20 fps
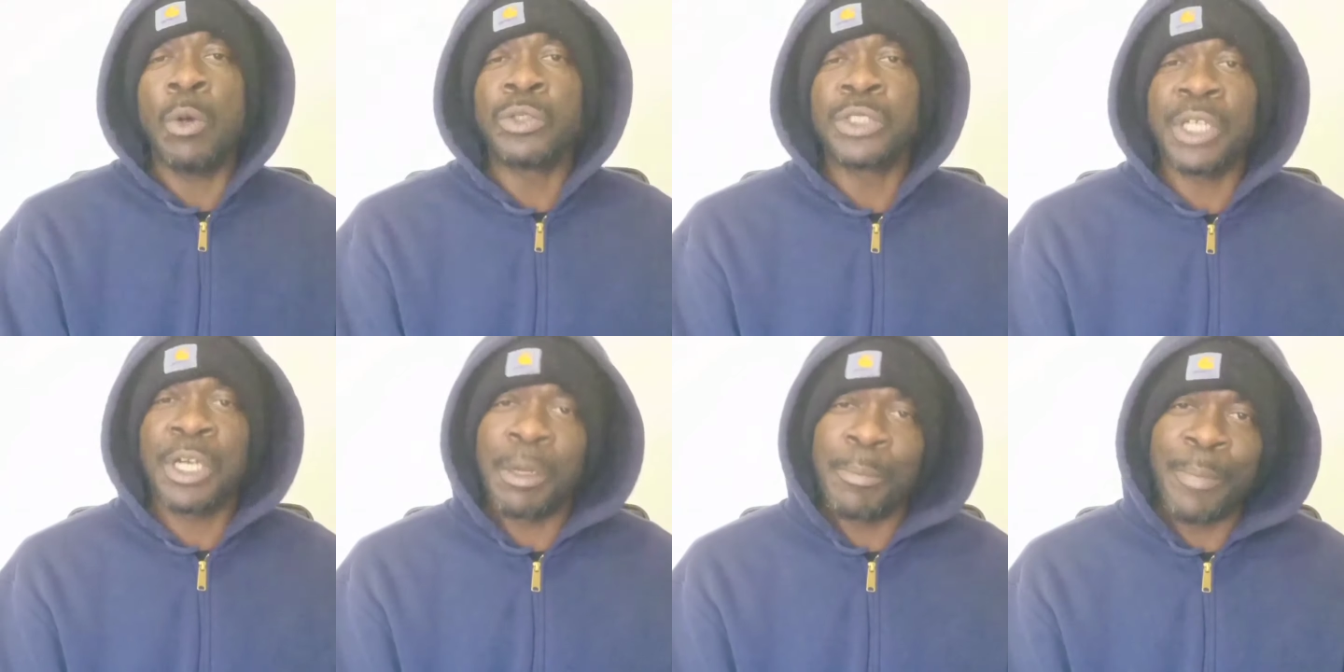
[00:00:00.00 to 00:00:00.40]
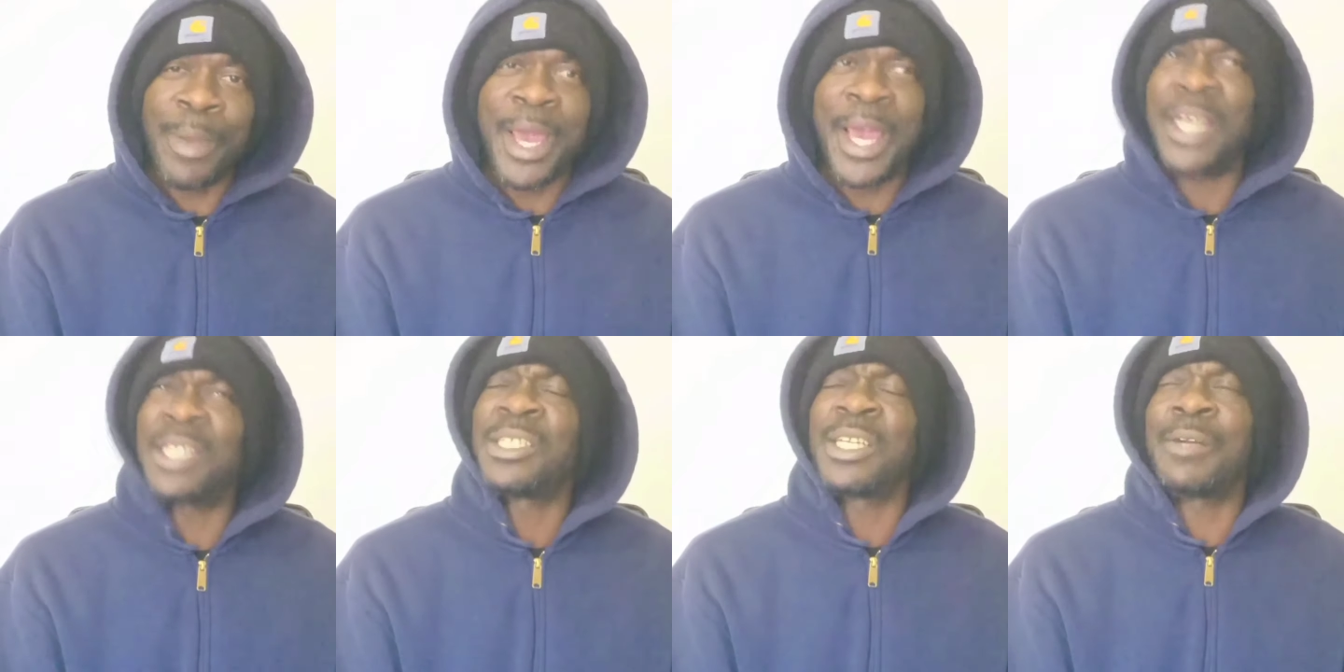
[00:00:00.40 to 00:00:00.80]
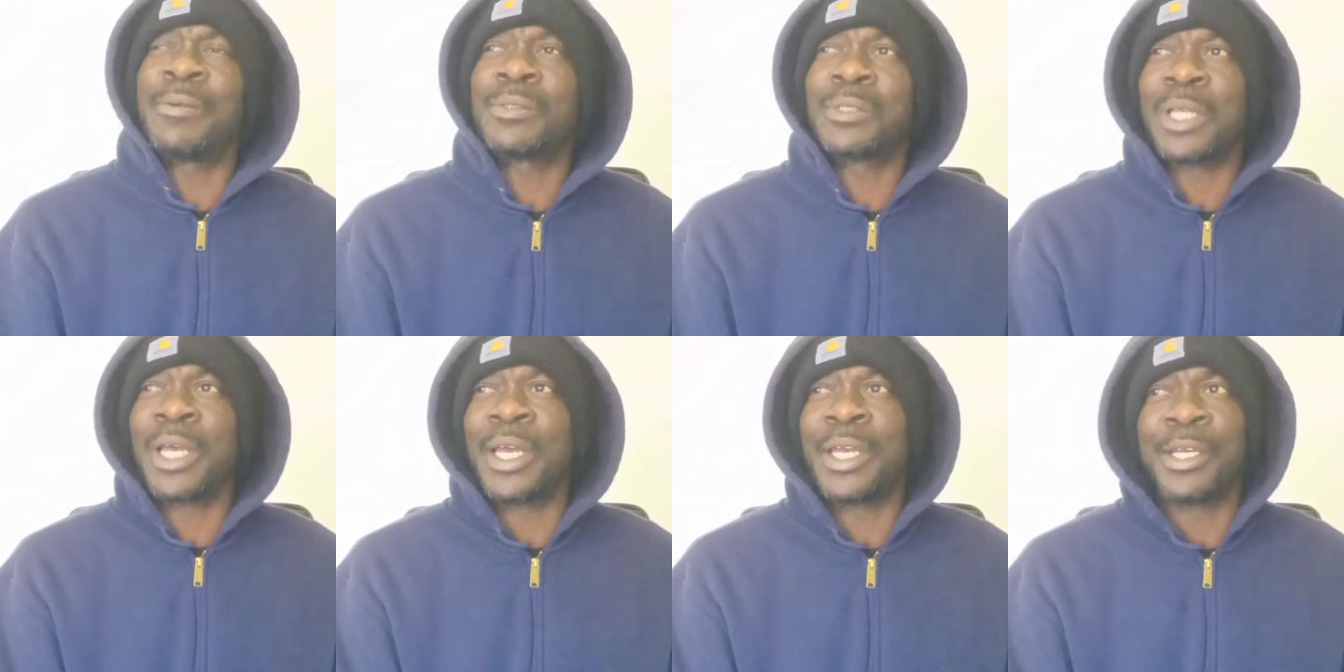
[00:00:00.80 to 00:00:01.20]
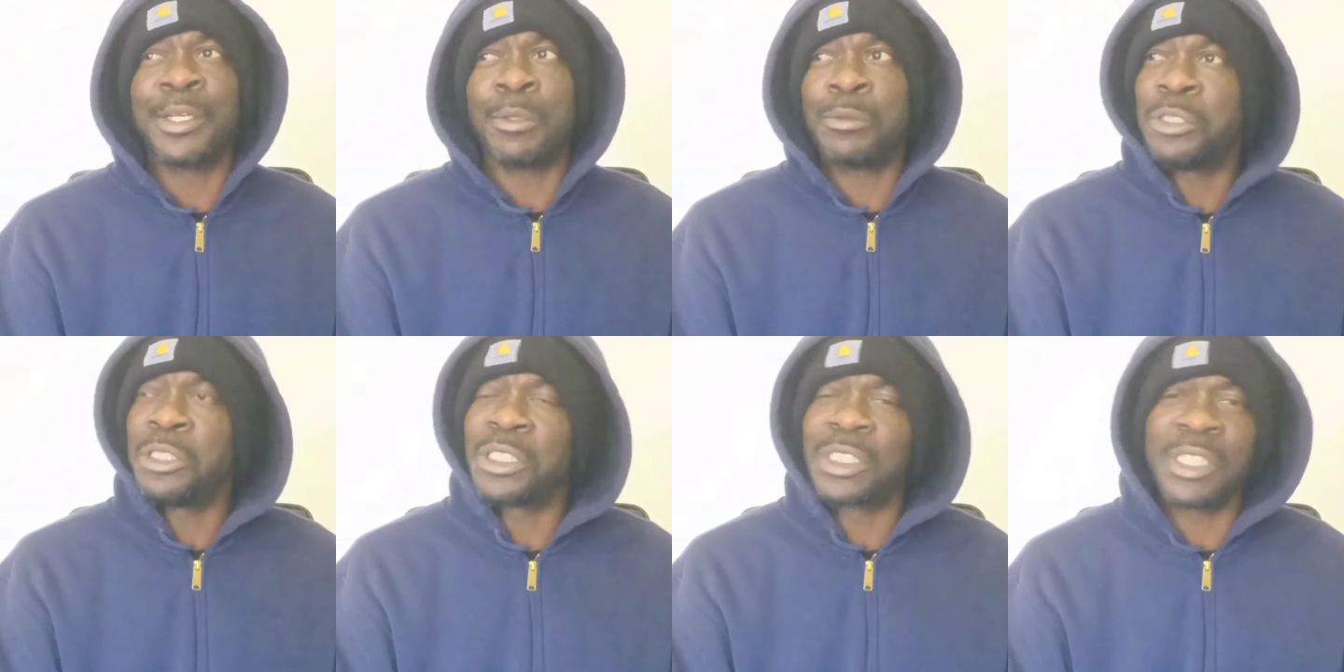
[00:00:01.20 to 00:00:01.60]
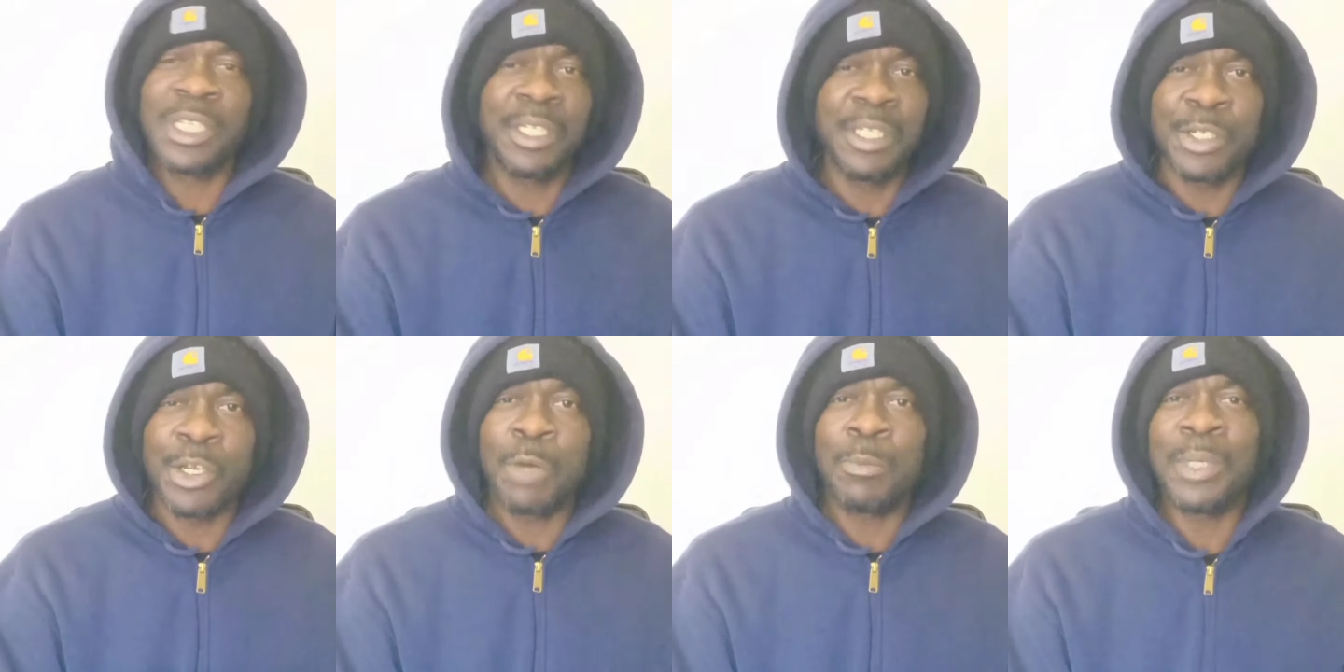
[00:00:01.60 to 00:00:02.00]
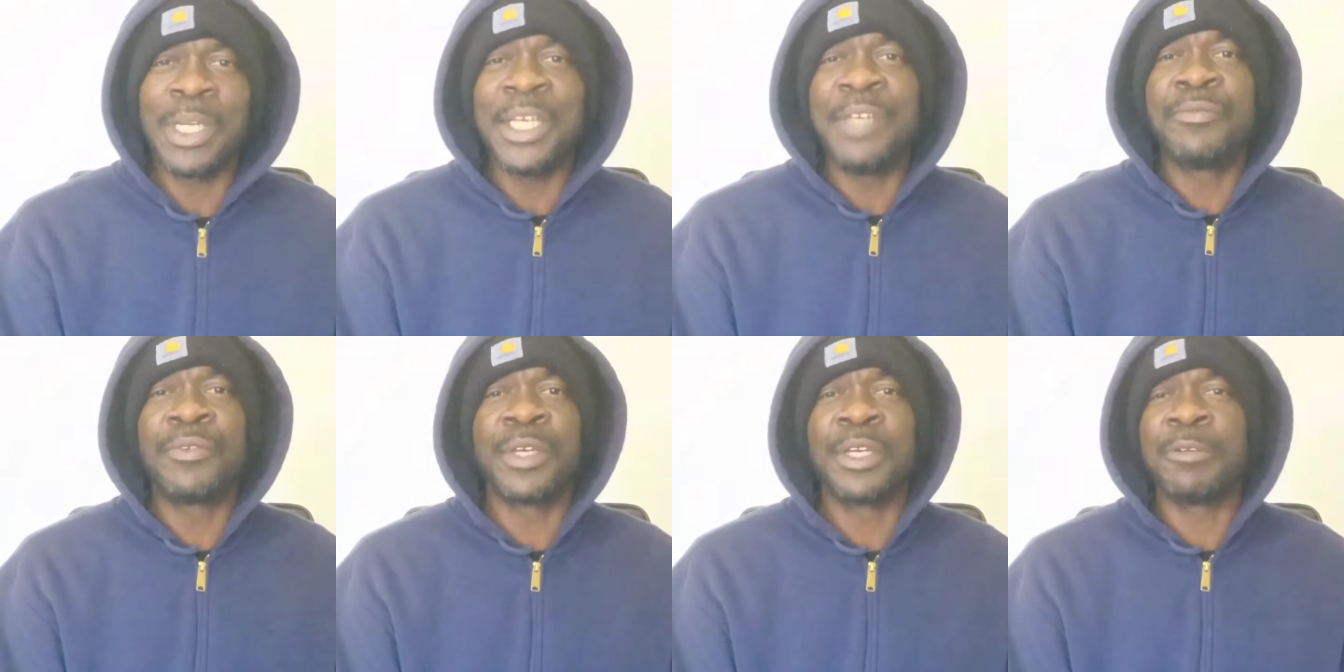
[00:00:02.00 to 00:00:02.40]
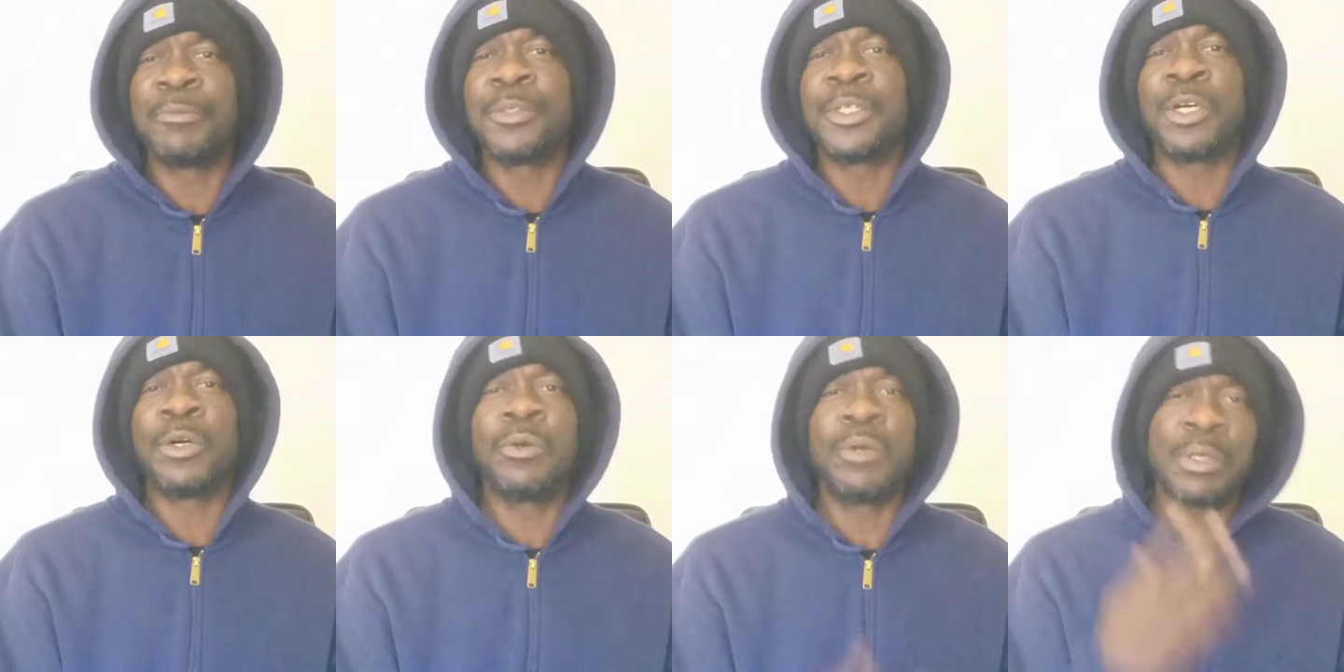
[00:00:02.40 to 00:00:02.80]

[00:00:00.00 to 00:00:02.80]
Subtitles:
clothes in her bag and everything. You know, she said, you know, I'm leaving him.